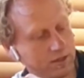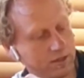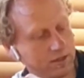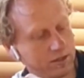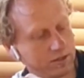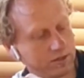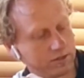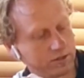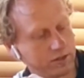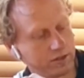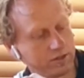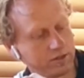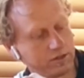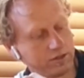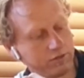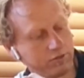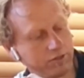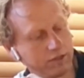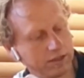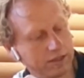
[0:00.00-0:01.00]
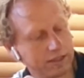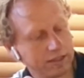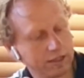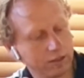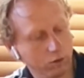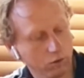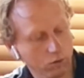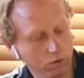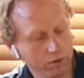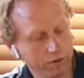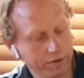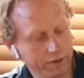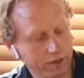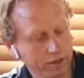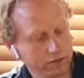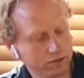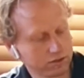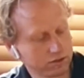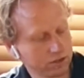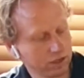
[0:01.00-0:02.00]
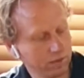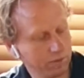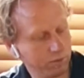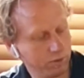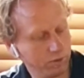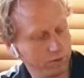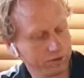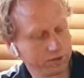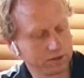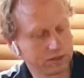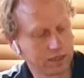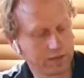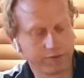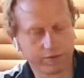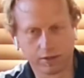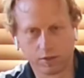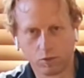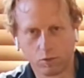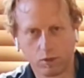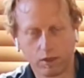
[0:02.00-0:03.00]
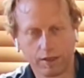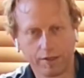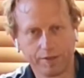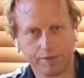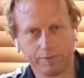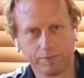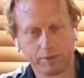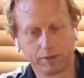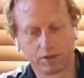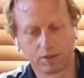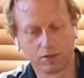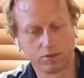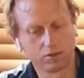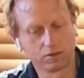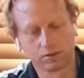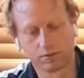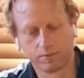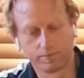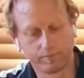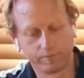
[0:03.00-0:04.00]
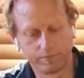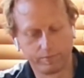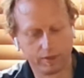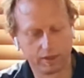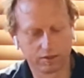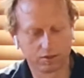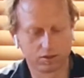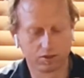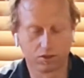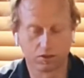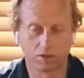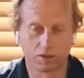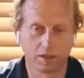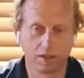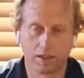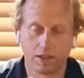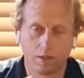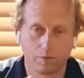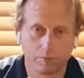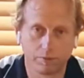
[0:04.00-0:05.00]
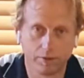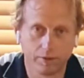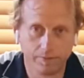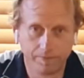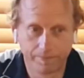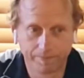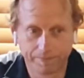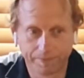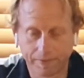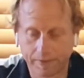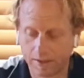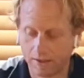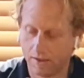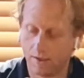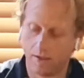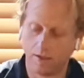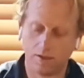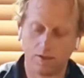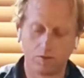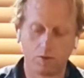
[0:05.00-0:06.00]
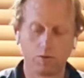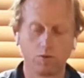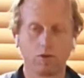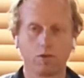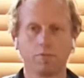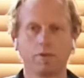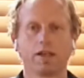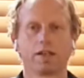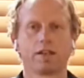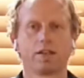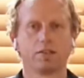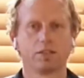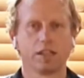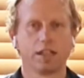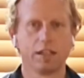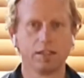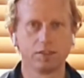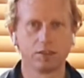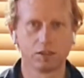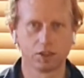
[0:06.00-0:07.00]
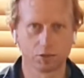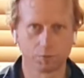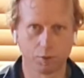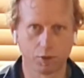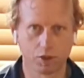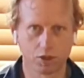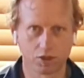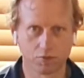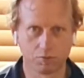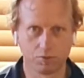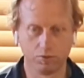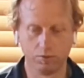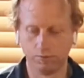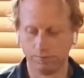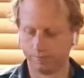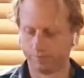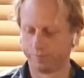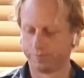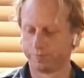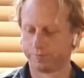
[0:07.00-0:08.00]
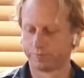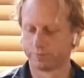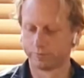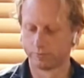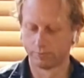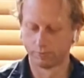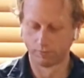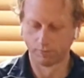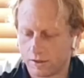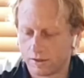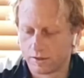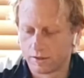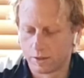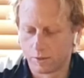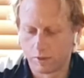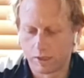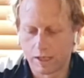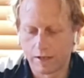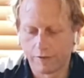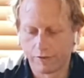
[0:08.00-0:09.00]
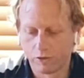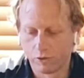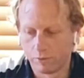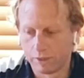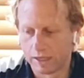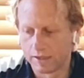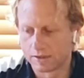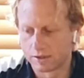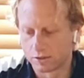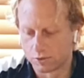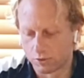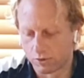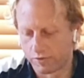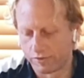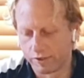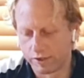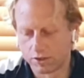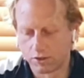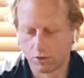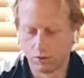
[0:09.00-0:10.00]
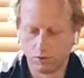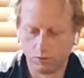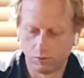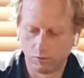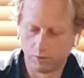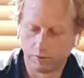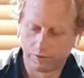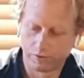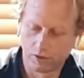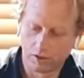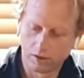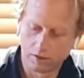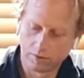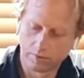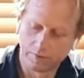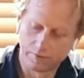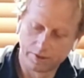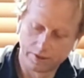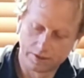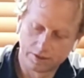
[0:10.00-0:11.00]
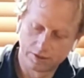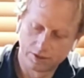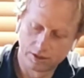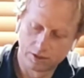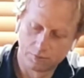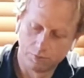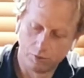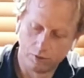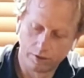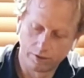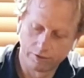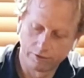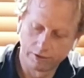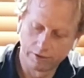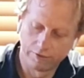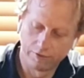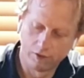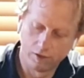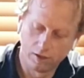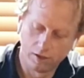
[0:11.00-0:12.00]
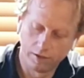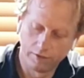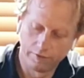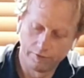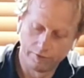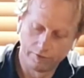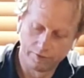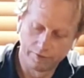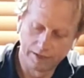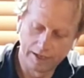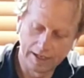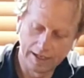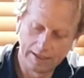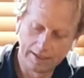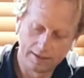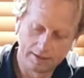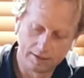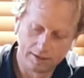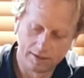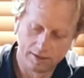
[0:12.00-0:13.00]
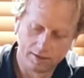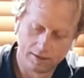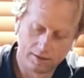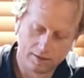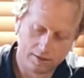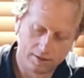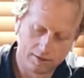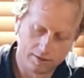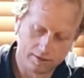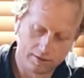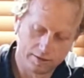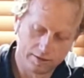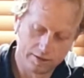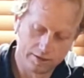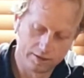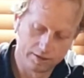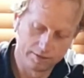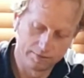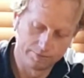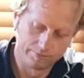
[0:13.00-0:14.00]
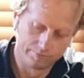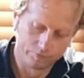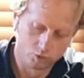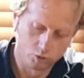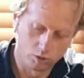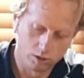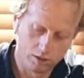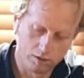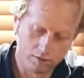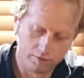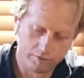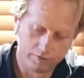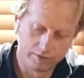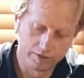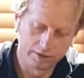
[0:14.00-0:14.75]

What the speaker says: So you really need all of those. There's no point just having the one, because it's not going to help you. We want to make it as easy as possible. So we cover all bases with Festool. We've got the 6.35, the 8, the 12 and